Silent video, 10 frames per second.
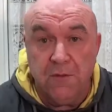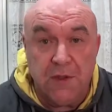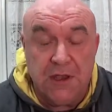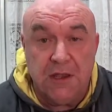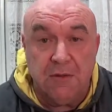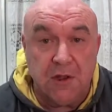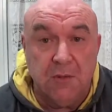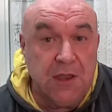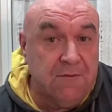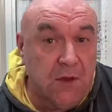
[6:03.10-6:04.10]
of them being I'm
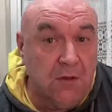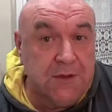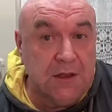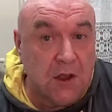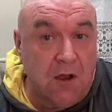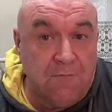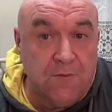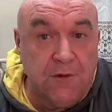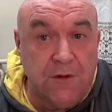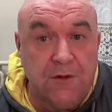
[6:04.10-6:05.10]
going to be involved in a
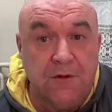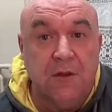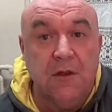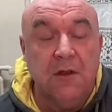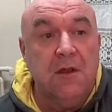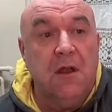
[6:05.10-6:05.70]
conference.